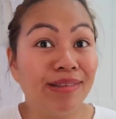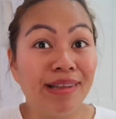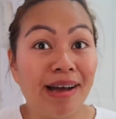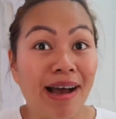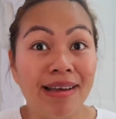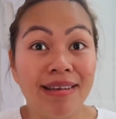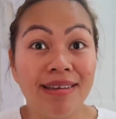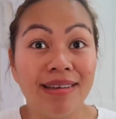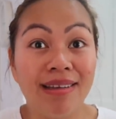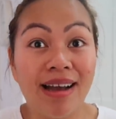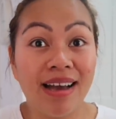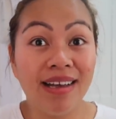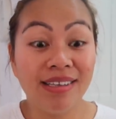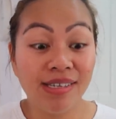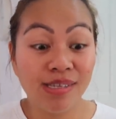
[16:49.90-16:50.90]

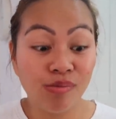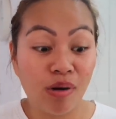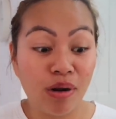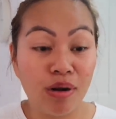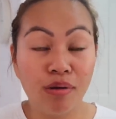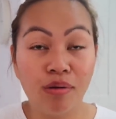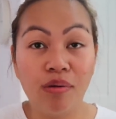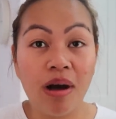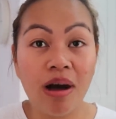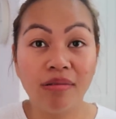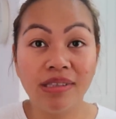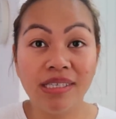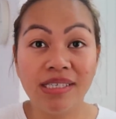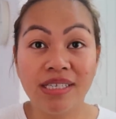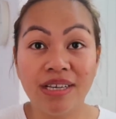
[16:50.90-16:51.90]
I just wanna know how
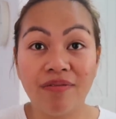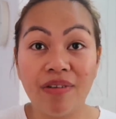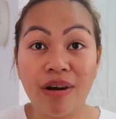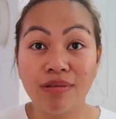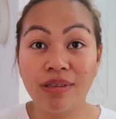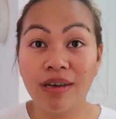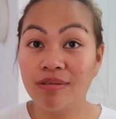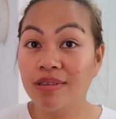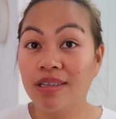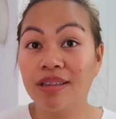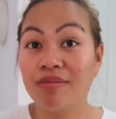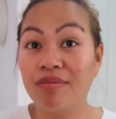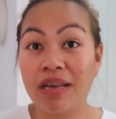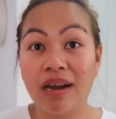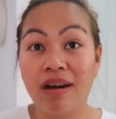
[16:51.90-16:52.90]
did she found out
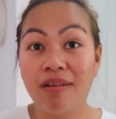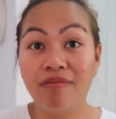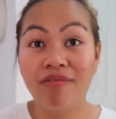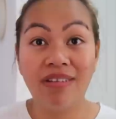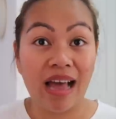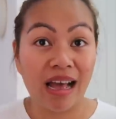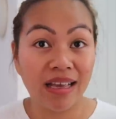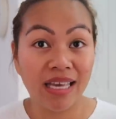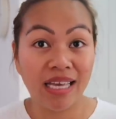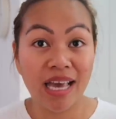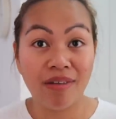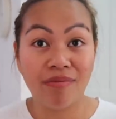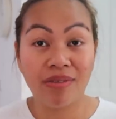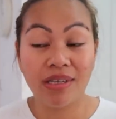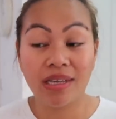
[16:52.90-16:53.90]
that we are vlogging
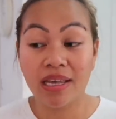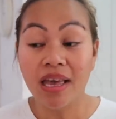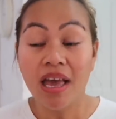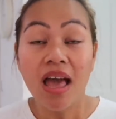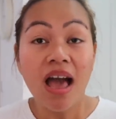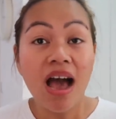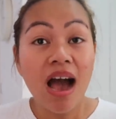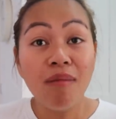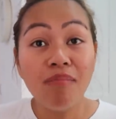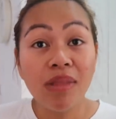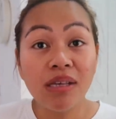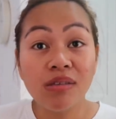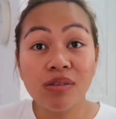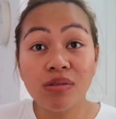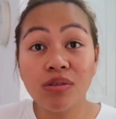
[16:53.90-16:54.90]
every day. I'm
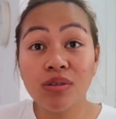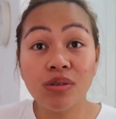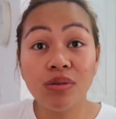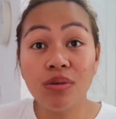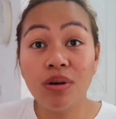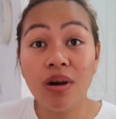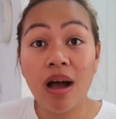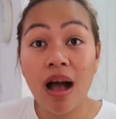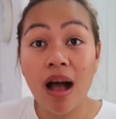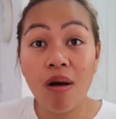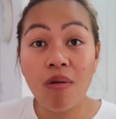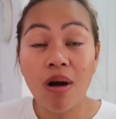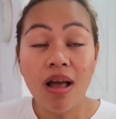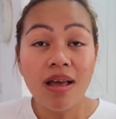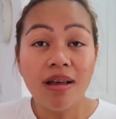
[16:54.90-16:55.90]
not so sure
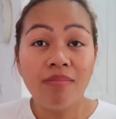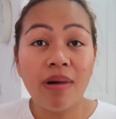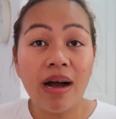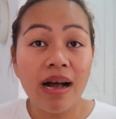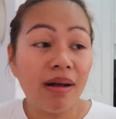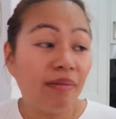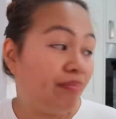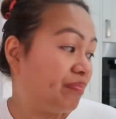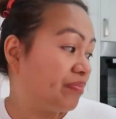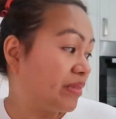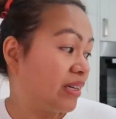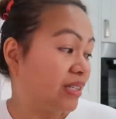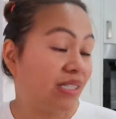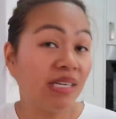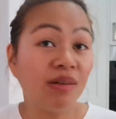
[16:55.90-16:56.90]
how, but
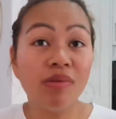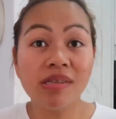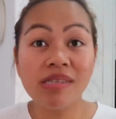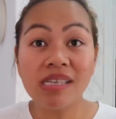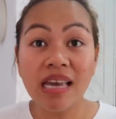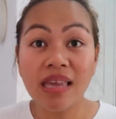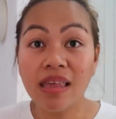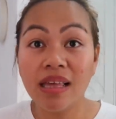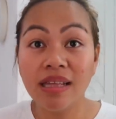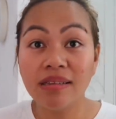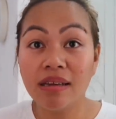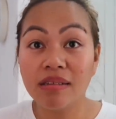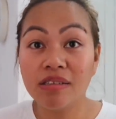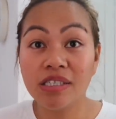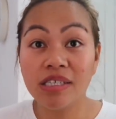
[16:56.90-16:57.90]
she was saying
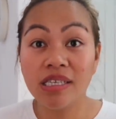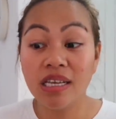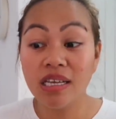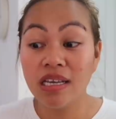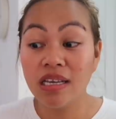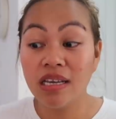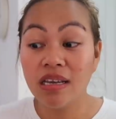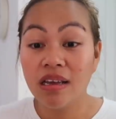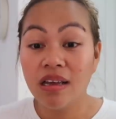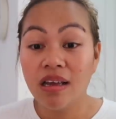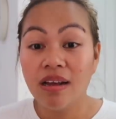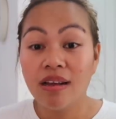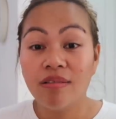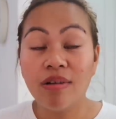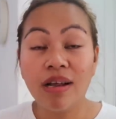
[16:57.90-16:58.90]
that she
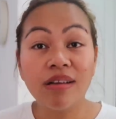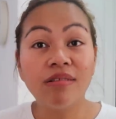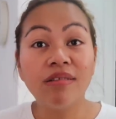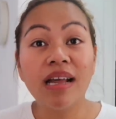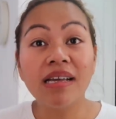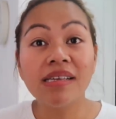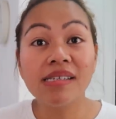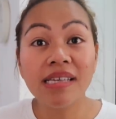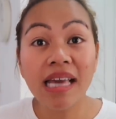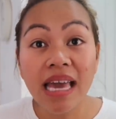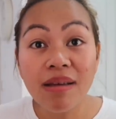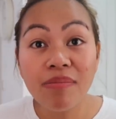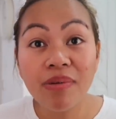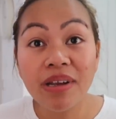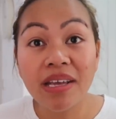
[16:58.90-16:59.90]
recognized
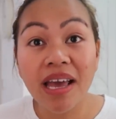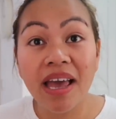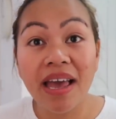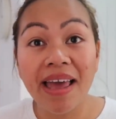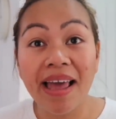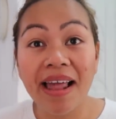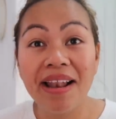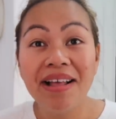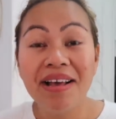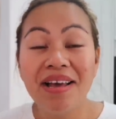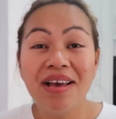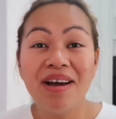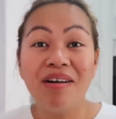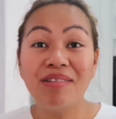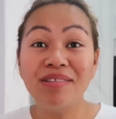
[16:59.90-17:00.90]
Gabriel
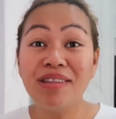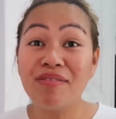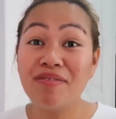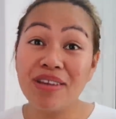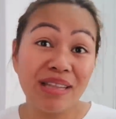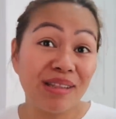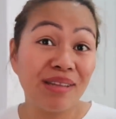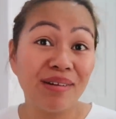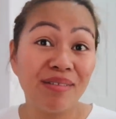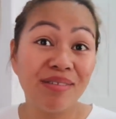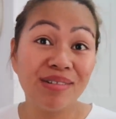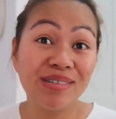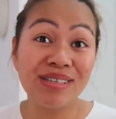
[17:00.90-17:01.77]
on the video.